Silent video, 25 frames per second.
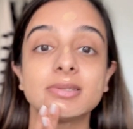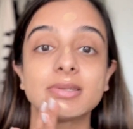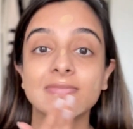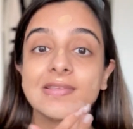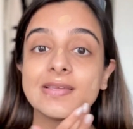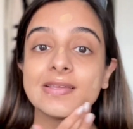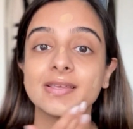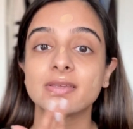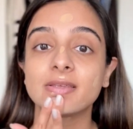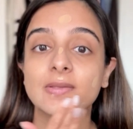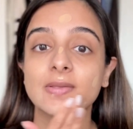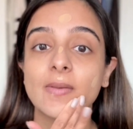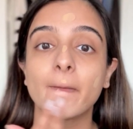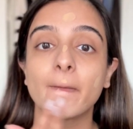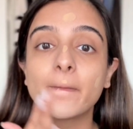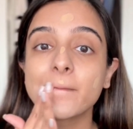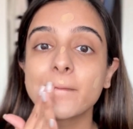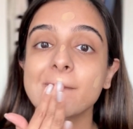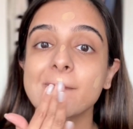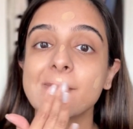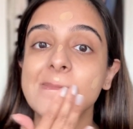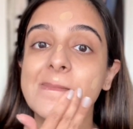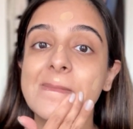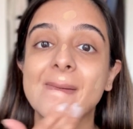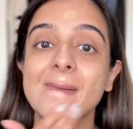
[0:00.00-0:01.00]
this is
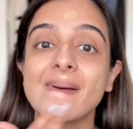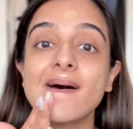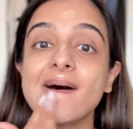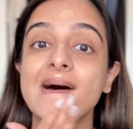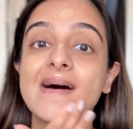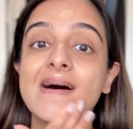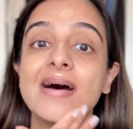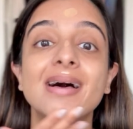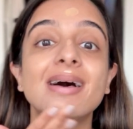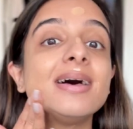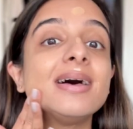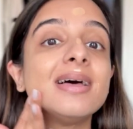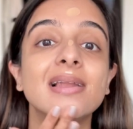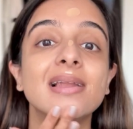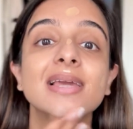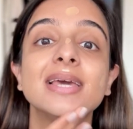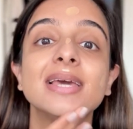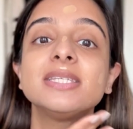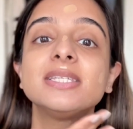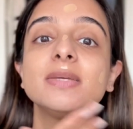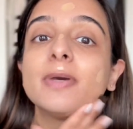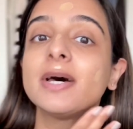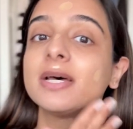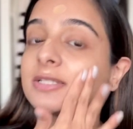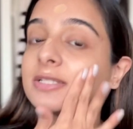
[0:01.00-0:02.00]
a lazy
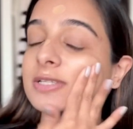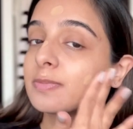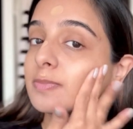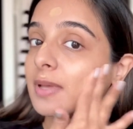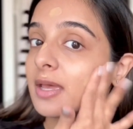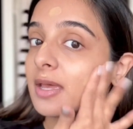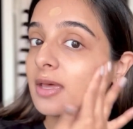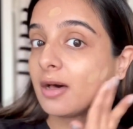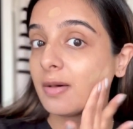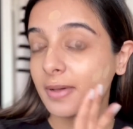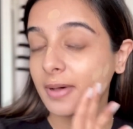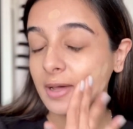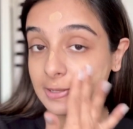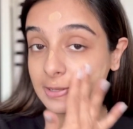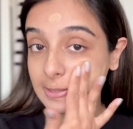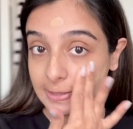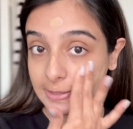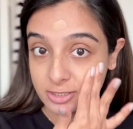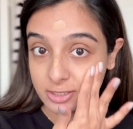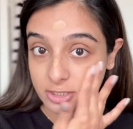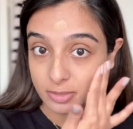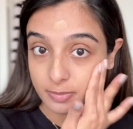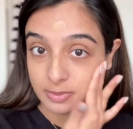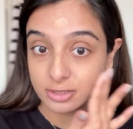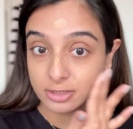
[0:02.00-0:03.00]
person's makeup and it needs
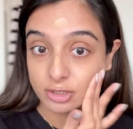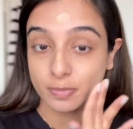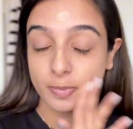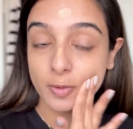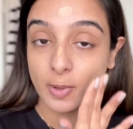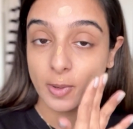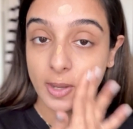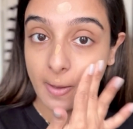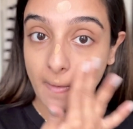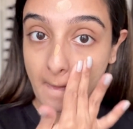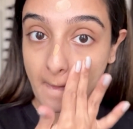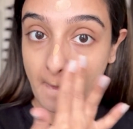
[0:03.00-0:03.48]
to be super quick.